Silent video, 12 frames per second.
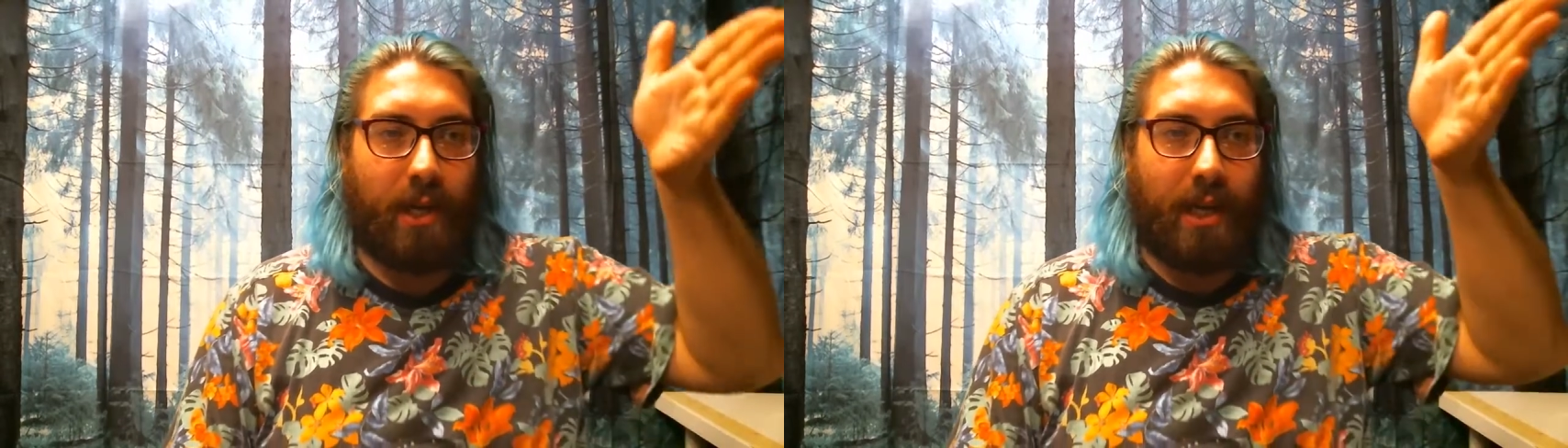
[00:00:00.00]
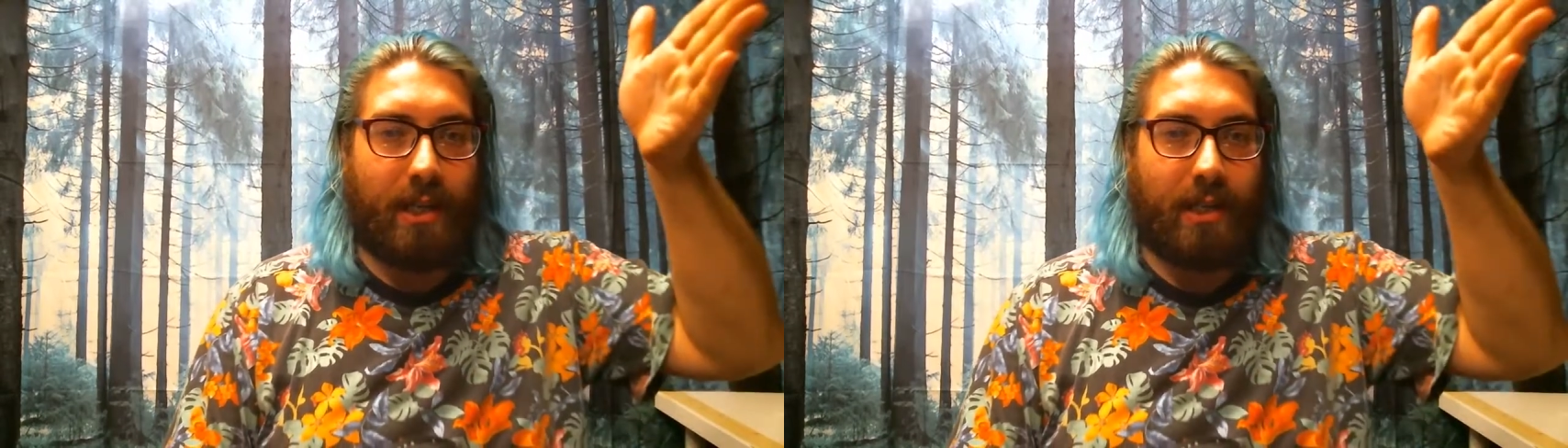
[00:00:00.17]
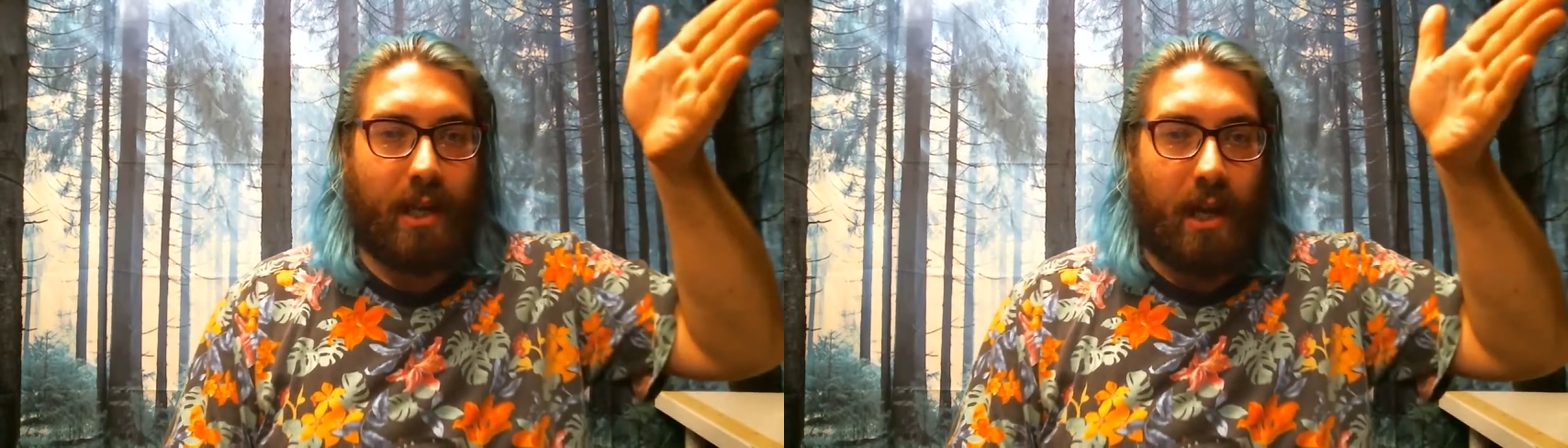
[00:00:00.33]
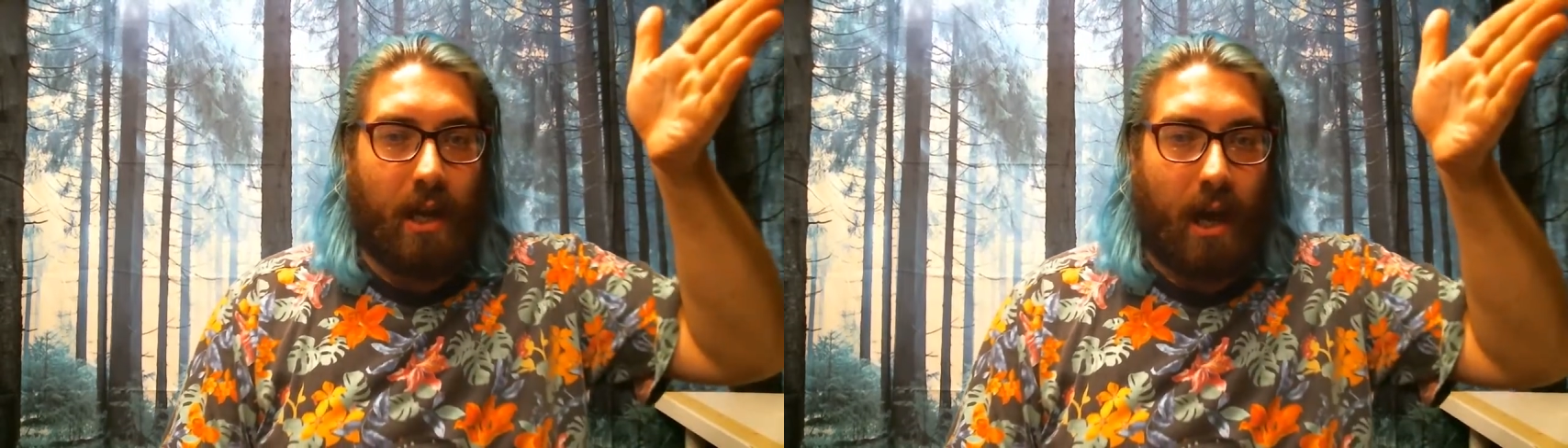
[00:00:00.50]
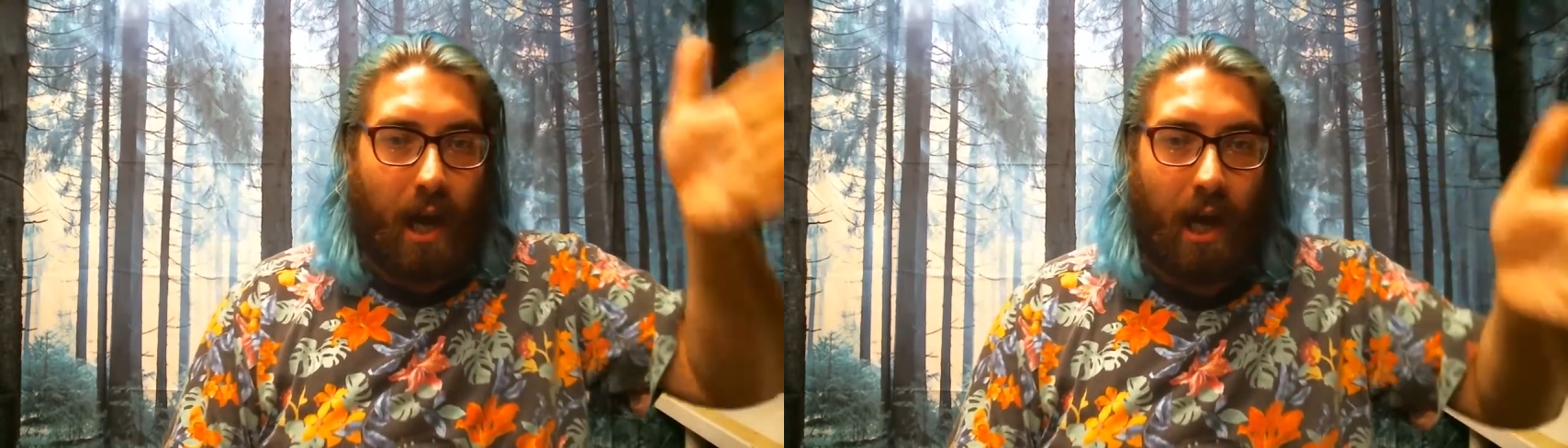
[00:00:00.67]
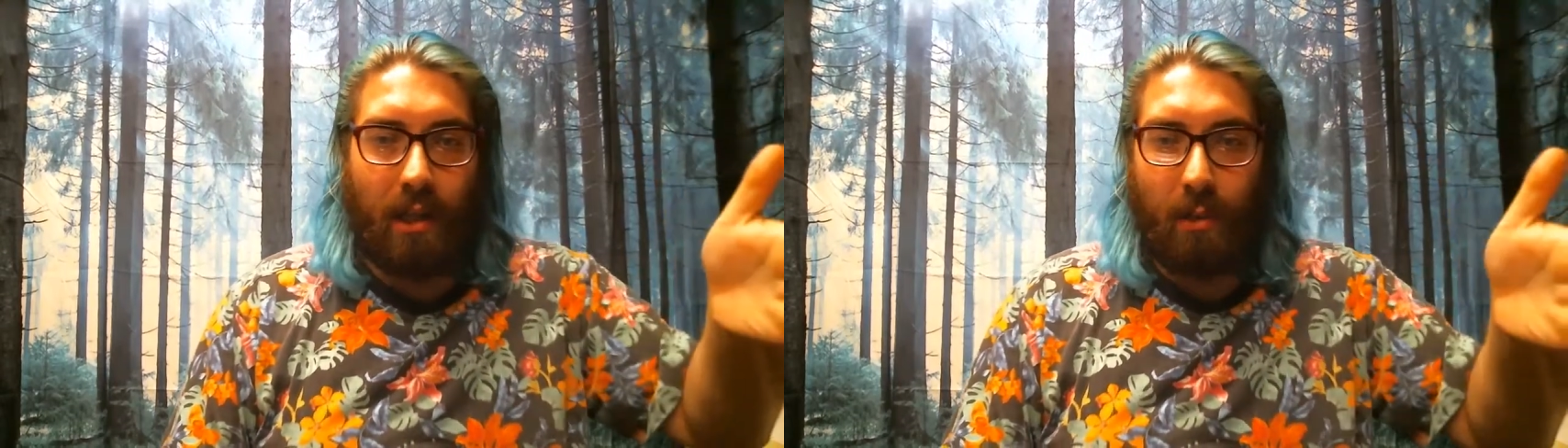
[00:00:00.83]
is
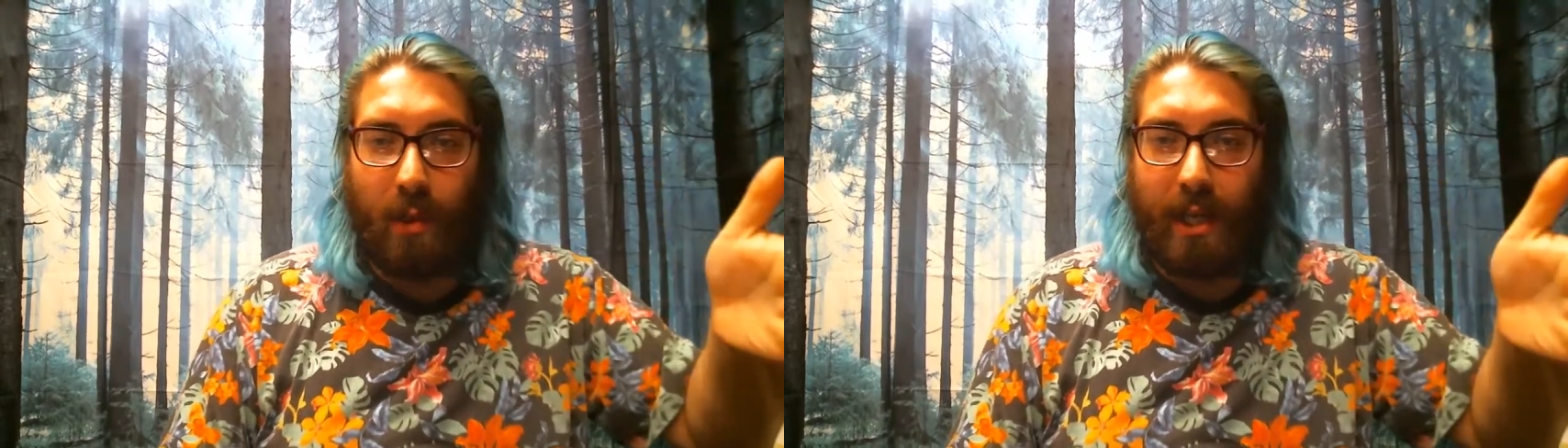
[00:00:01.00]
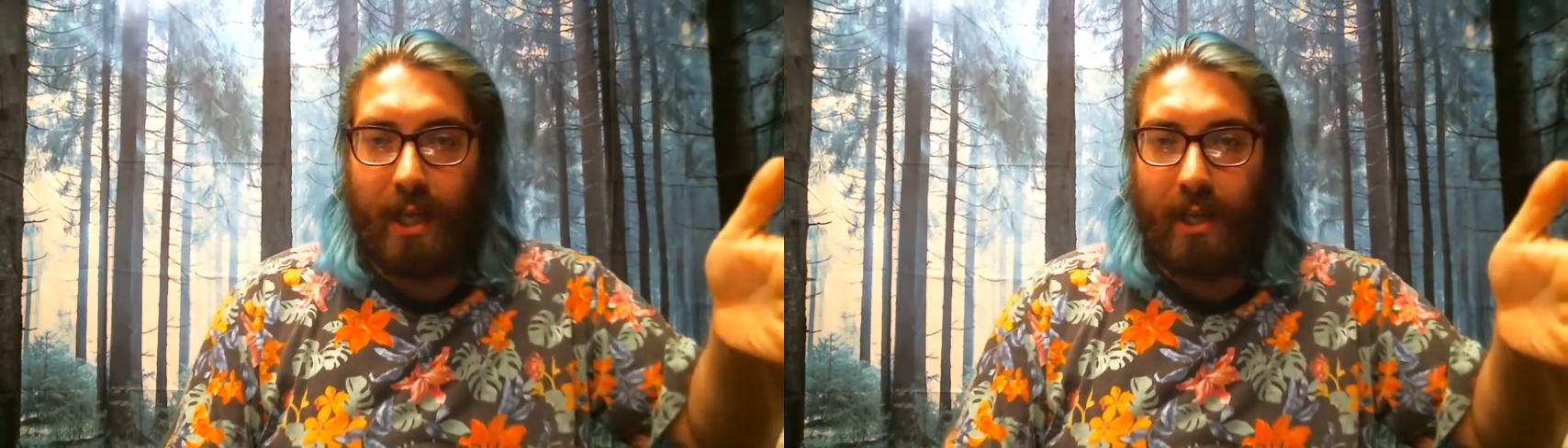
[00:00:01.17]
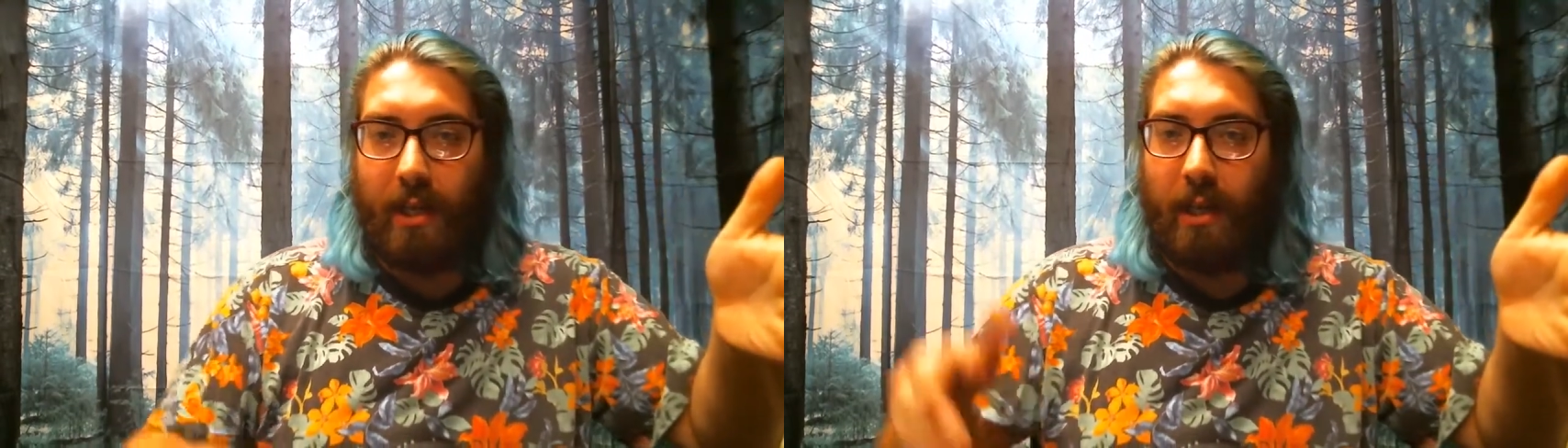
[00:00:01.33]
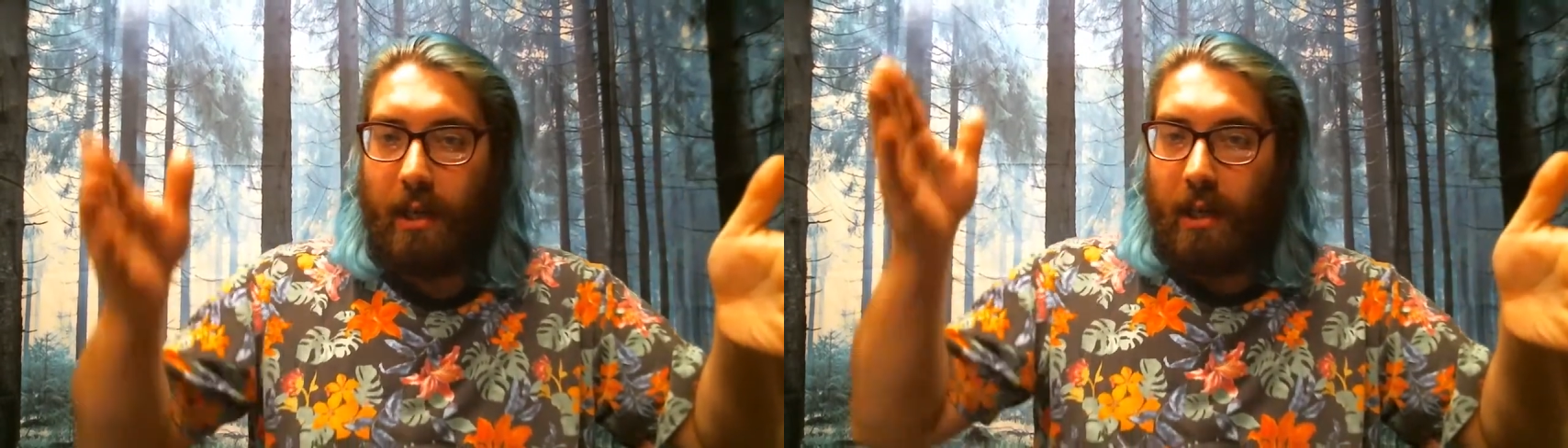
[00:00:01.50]
Halloween,